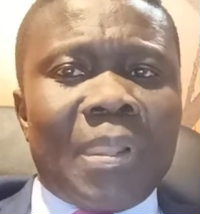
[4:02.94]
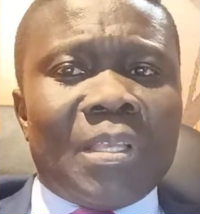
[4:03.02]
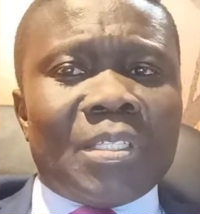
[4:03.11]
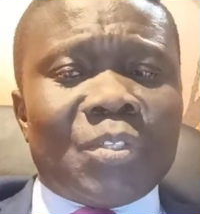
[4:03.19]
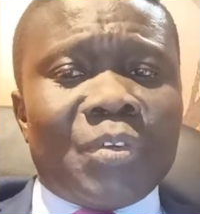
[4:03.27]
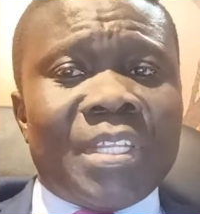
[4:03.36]

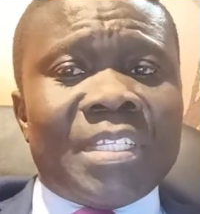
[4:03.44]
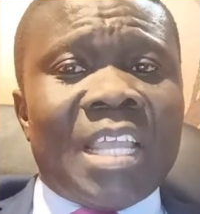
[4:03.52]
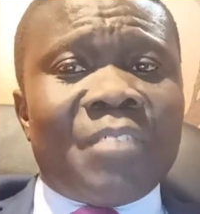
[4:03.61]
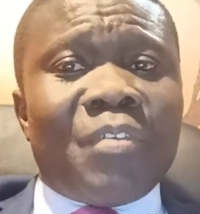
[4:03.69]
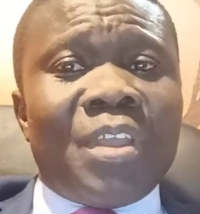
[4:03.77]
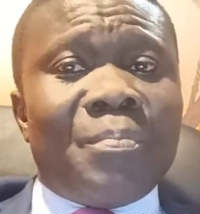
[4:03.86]
So it is
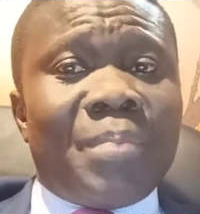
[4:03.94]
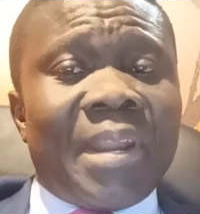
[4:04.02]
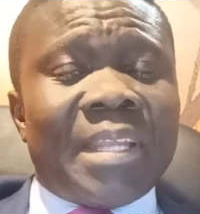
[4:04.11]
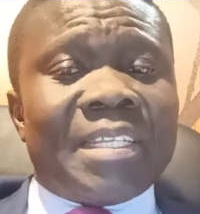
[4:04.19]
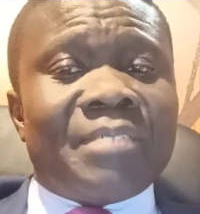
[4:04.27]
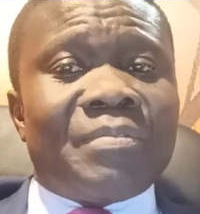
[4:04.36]
therefore
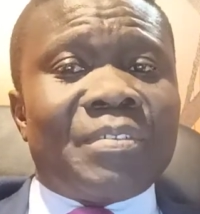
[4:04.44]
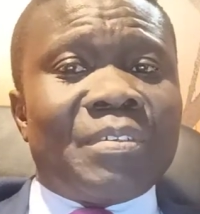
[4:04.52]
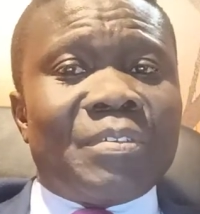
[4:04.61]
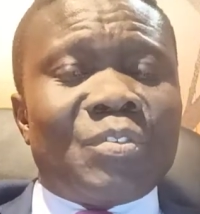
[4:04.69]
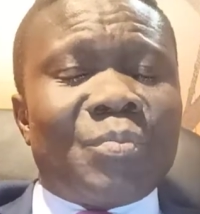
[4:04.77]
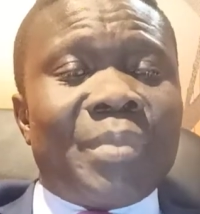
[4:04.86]
imperative
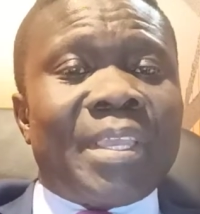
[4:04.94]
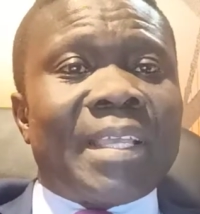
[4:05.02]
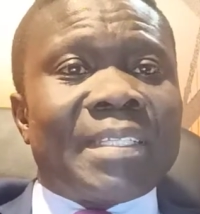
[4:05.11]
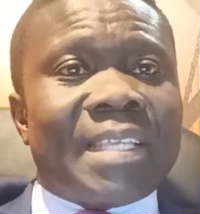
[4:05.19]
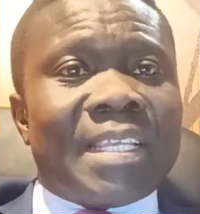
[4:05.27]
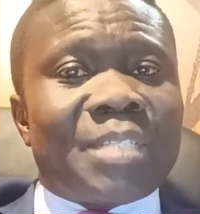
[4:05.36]
to make
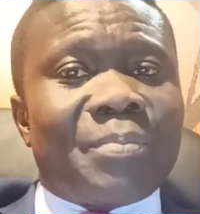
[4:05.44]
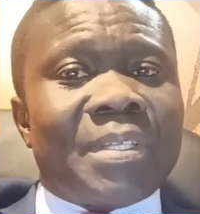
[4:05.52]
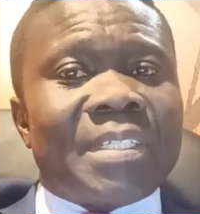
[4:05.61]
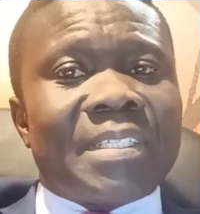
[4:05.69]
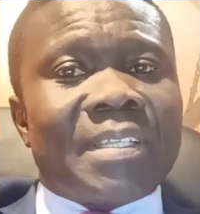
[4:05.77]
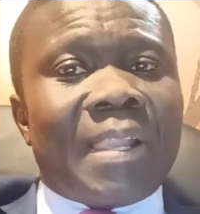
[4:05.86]

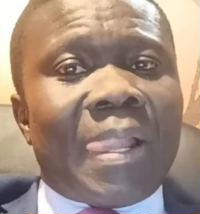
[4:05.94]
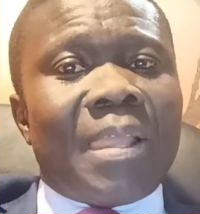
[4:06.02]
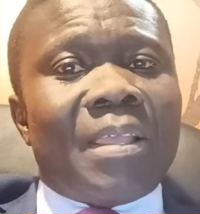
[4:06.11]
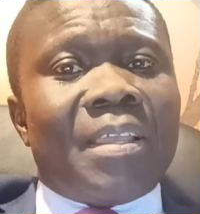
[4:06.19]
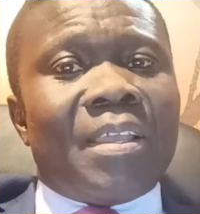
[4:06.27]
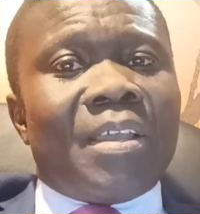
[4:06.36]
assessment
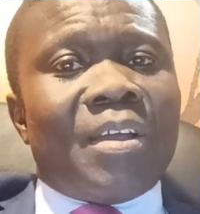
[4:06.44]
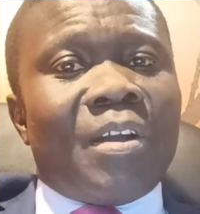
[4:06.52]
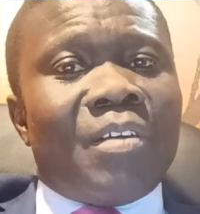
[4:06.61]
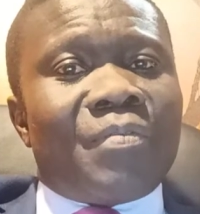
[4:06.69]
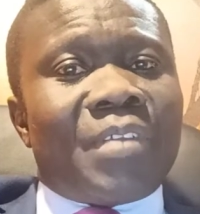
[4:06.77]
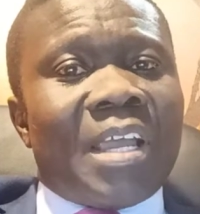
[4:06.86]

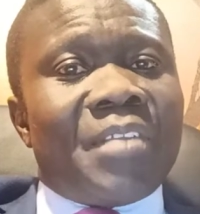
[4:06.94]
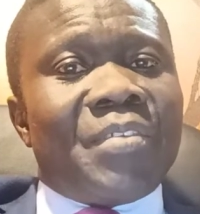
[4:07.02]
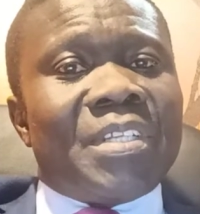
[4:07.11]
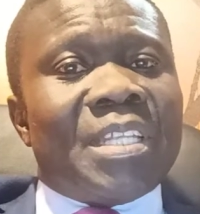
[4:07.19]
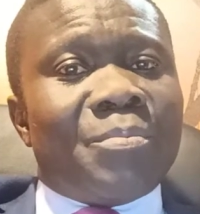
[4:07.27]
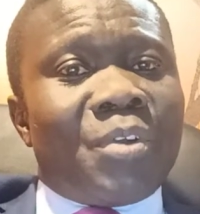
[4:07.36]
of
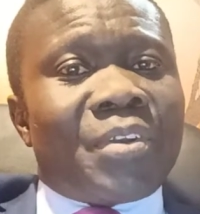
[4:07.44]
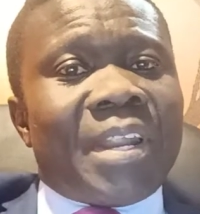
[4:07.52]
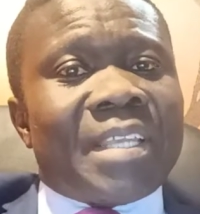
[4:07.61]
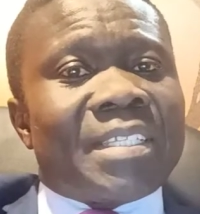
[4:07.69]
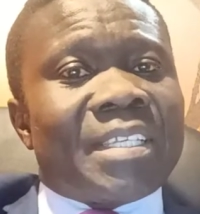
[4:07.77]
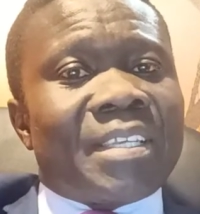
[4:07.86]
country
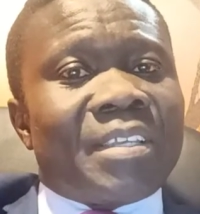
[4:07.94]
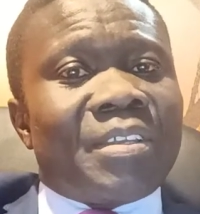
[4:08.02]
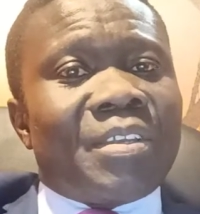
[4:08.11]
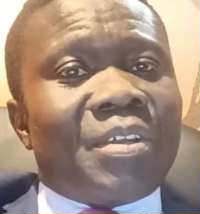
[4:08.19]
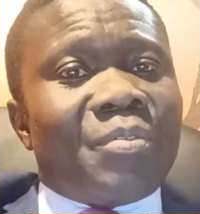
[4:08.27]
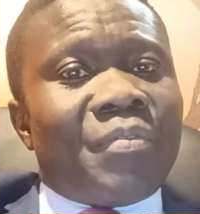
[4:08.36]
democracy,
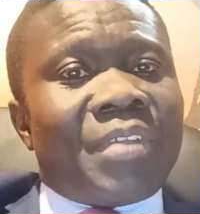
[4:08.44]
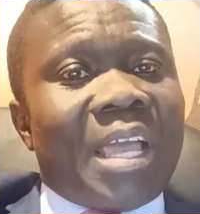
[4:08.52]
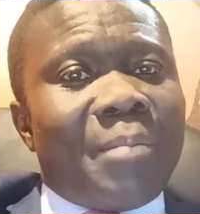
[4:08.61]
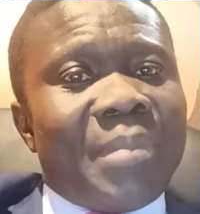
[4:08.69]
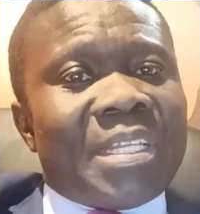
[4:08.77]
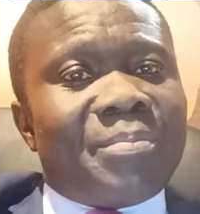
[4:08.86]
of
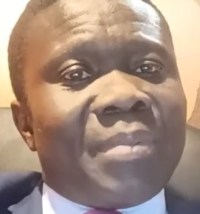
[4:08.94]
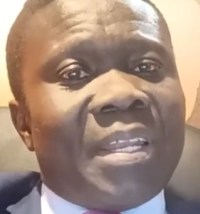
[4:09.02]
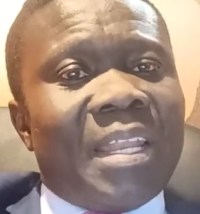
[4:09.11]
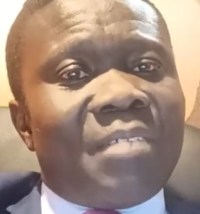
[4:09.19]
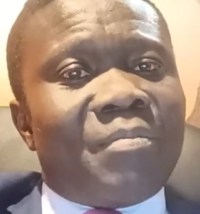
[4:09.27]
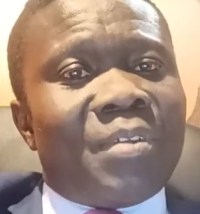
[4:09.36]
commitment
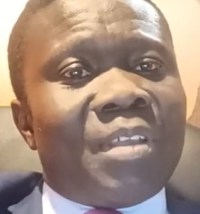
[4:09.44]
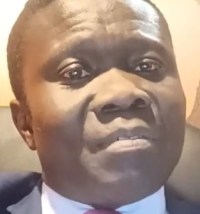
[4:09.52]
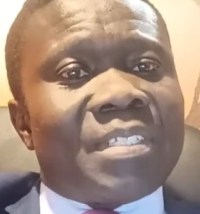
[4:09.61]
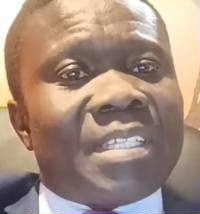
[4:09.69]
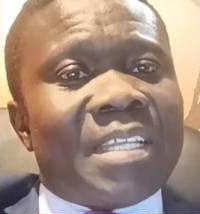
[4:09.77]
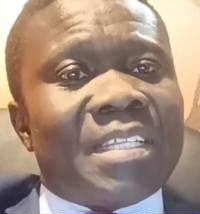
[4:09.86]
level of
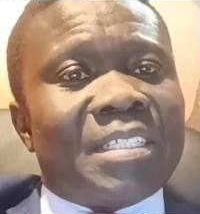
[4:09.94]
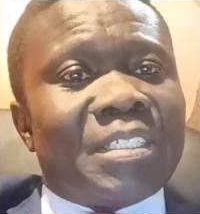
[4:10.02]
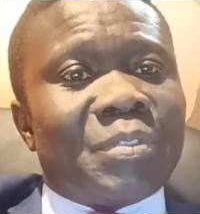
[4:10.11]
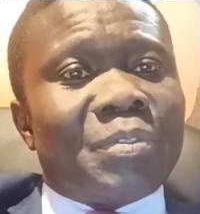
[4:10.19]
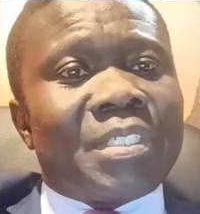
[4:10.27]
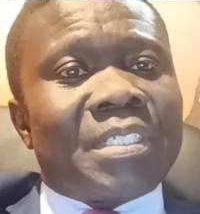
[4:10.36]
state
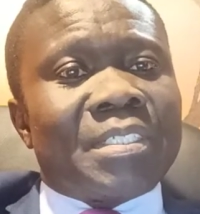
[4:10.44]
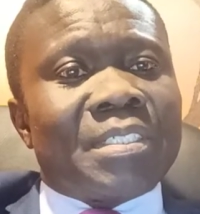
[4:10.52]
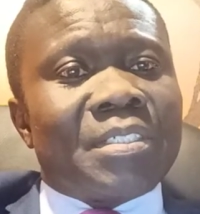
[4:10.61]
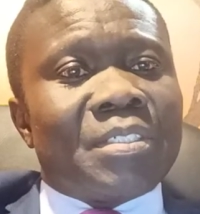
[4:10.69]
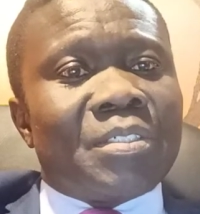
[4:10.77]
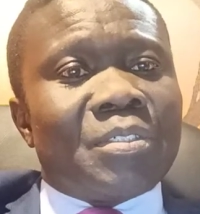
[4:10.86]

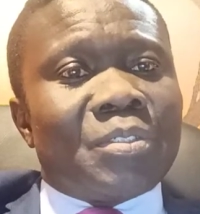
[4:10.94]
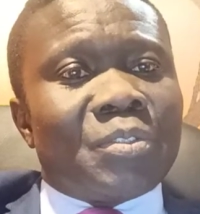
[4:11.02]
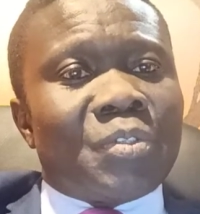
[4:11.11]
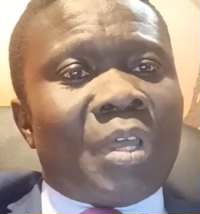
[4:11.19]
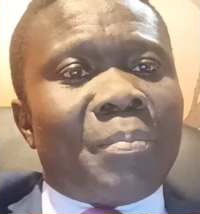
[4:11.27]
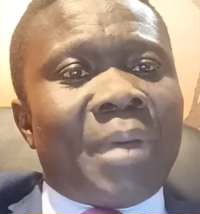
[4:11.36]
institutions
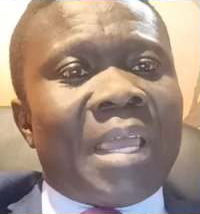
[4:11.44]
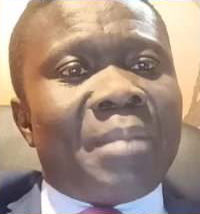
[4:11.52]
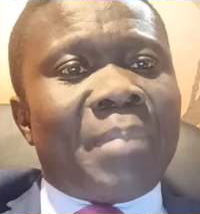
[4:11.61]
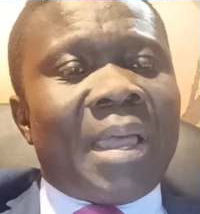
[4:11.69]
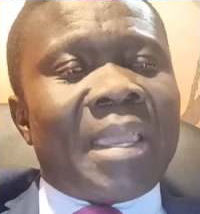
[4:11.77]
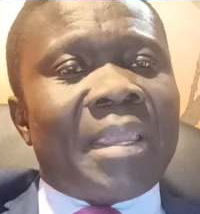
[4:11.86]
to
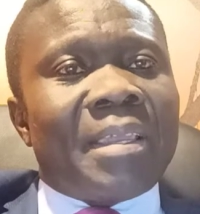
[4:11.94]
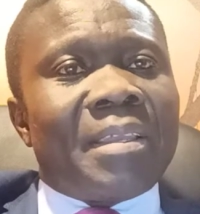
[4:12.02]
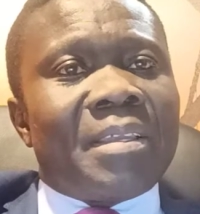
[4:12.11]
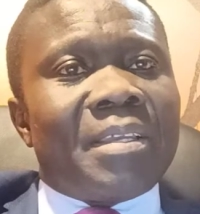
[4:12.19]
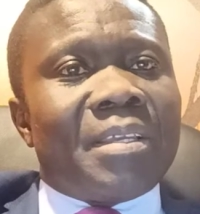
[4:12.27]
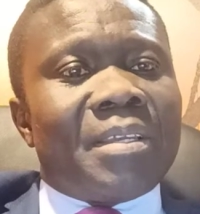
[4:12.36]
abide by
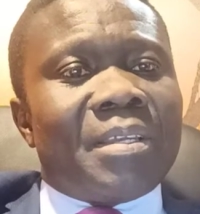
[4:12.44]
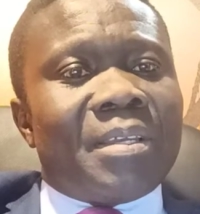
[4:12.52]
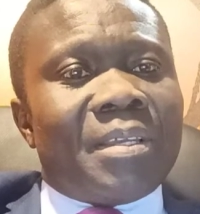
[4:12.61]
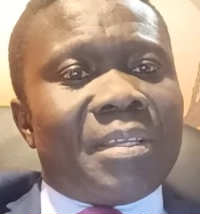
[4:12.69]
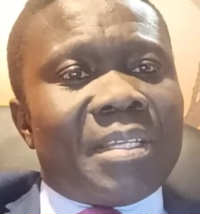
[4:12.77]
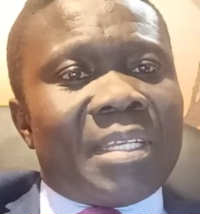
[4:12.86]

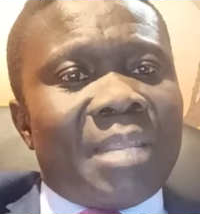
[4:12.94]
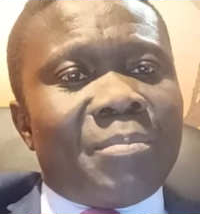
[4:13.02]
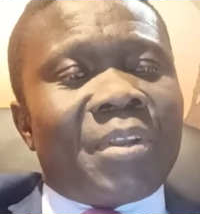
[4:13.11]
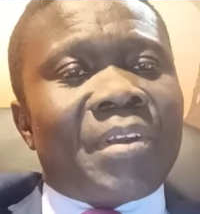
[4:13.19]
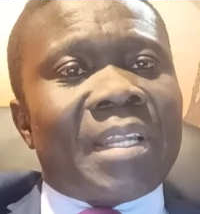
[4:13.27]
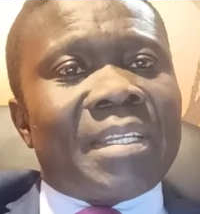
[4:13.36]

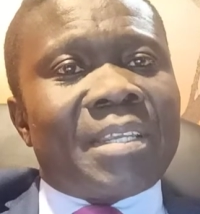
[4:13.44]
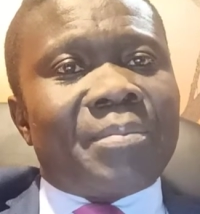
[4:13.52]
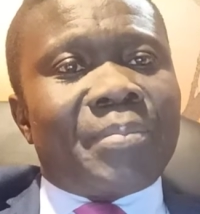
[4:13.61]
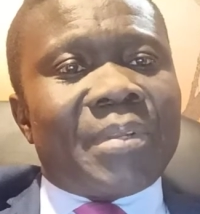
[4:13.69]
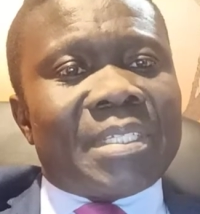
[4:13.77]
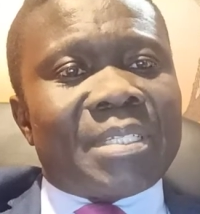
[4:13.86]
democratic
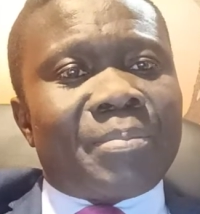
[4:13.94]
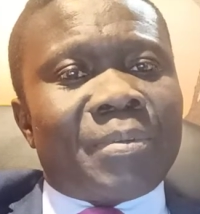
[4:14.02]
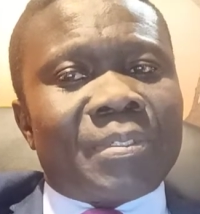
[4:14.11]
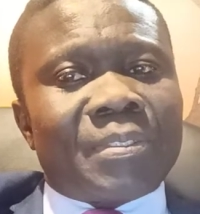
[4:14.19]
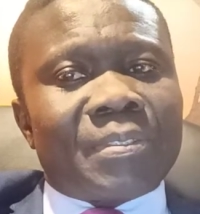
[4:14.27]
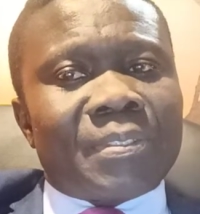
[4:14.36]

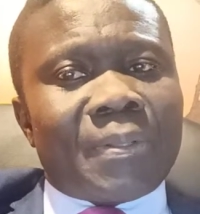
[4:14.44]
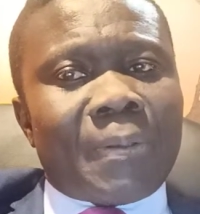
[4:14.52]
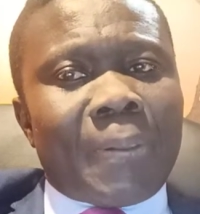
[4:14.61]
principles.